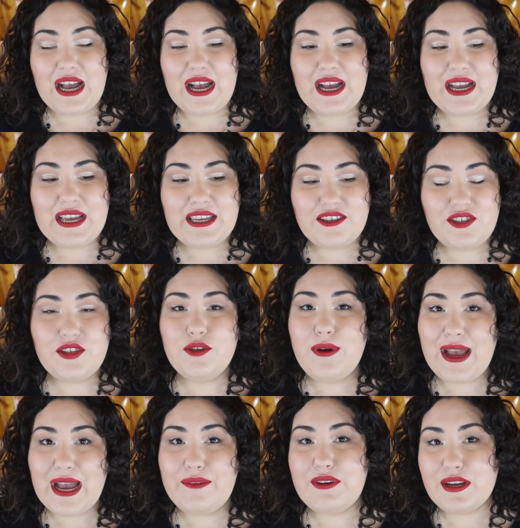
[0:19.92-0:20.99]
I do
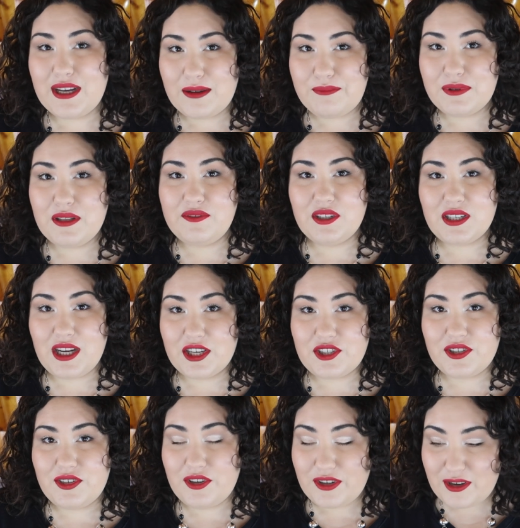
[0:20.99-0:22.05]
have a couple of
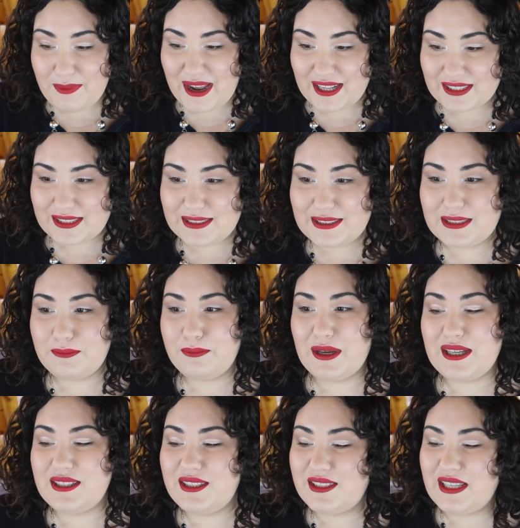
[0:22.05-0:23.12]
Natasha Denona palettes,
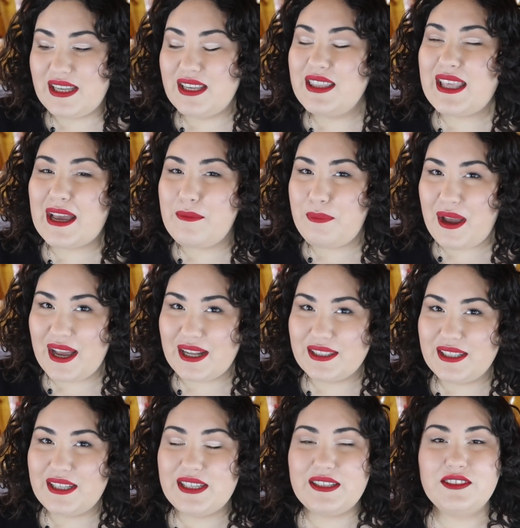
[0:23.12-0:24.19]
but seeing that
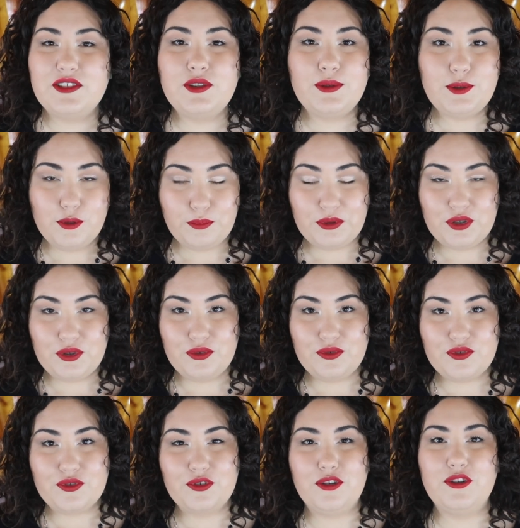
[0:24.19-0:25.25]
palette, super
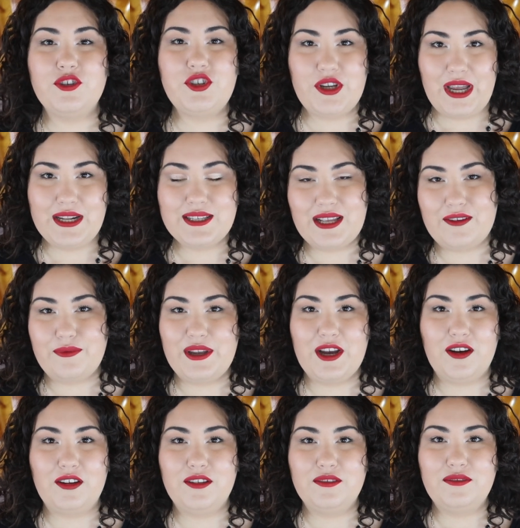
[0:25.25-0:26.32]
neutral shades that we
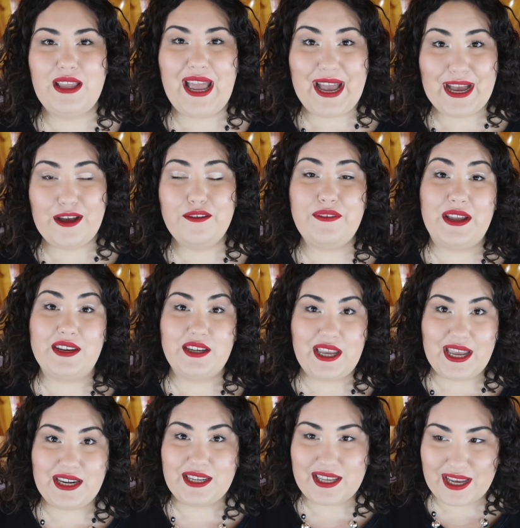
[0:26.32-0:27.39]
all have and
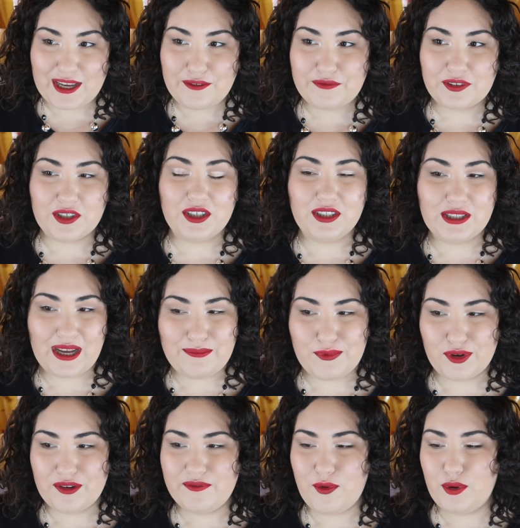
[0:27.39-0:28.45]
can get for a lot
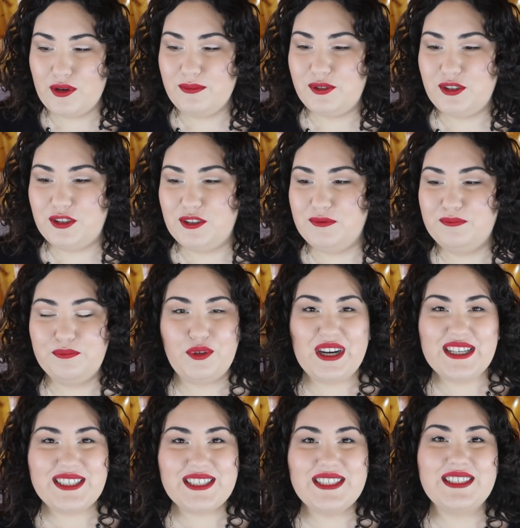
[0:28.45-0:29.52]
more affordable
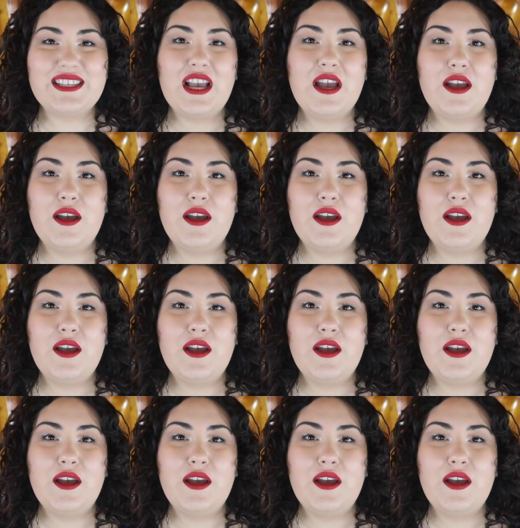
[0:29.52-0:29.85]
prices,